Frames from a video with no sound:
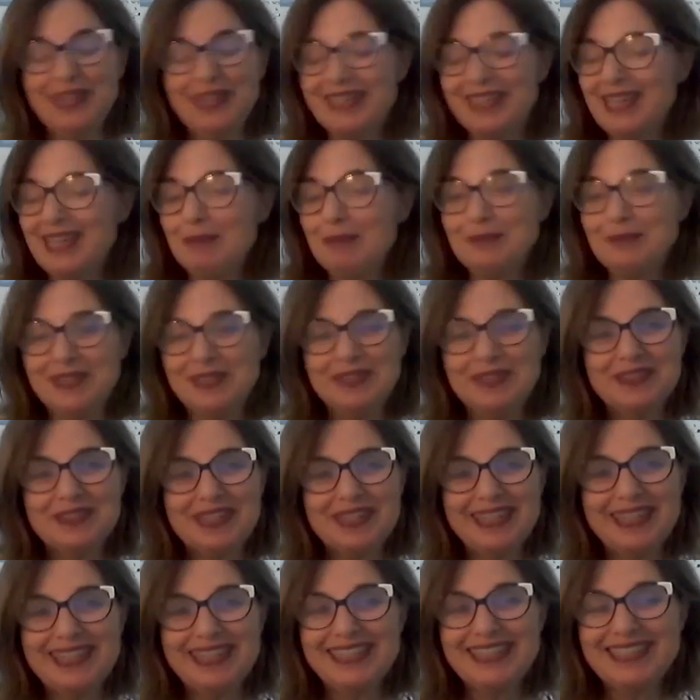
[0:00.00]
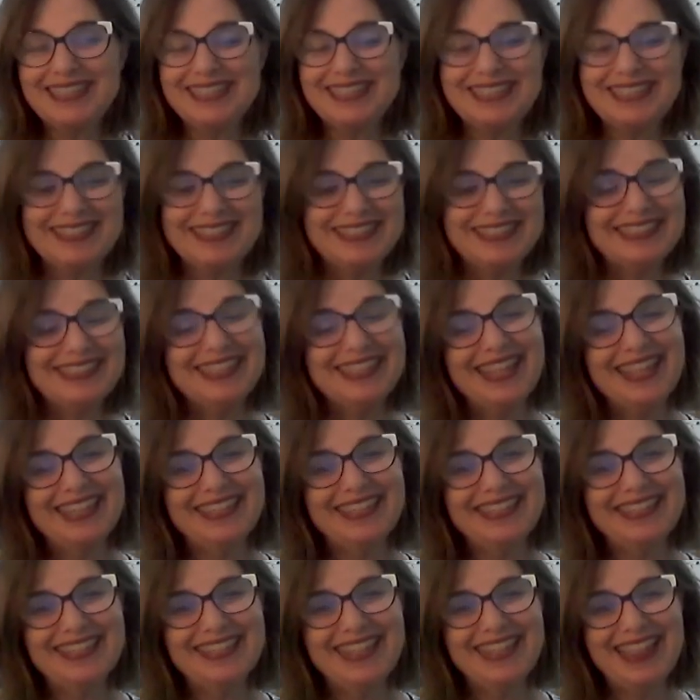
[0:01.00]
It absolutely is.
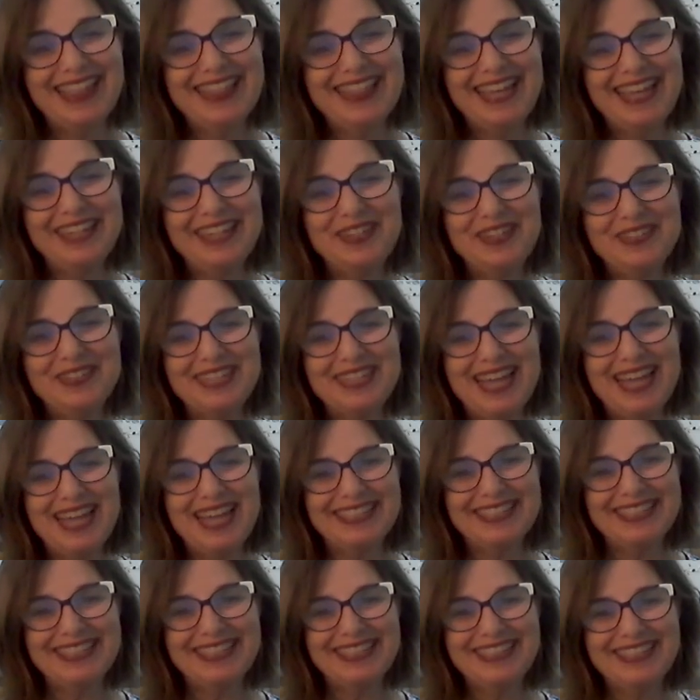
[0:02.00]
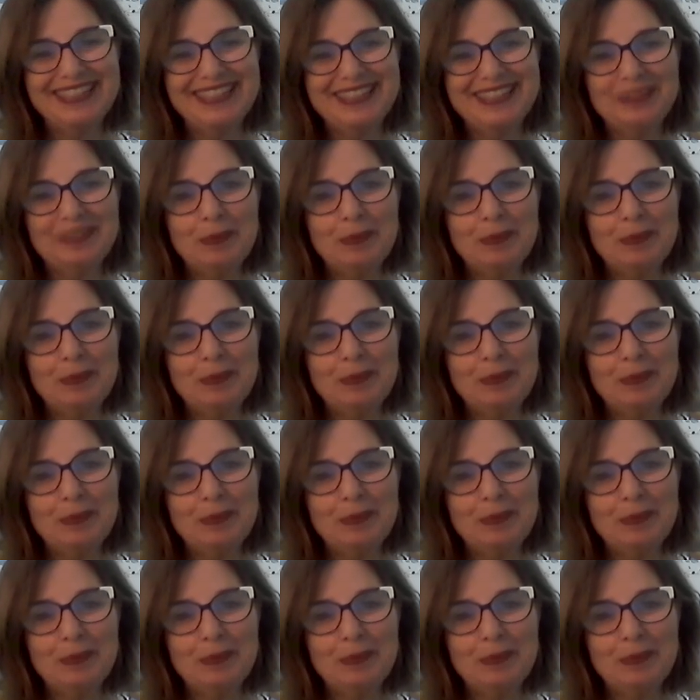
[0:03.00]
Thank you, Tansy.